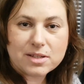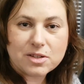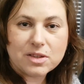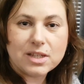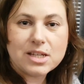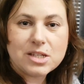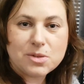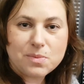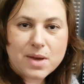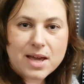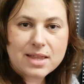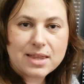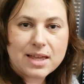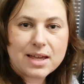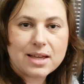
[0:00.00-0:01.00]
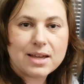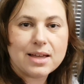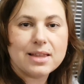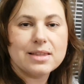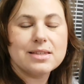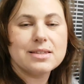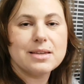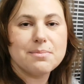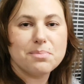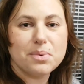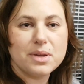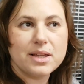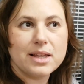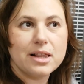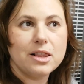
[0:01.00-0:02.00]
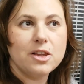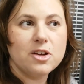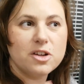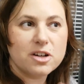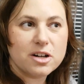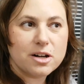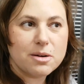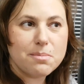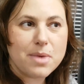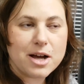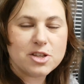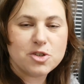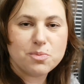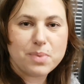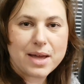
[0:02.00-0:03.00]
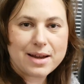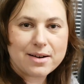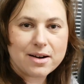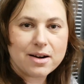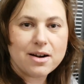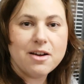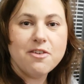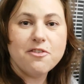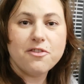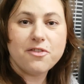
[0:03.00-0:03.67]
So this way they can simply learn much better,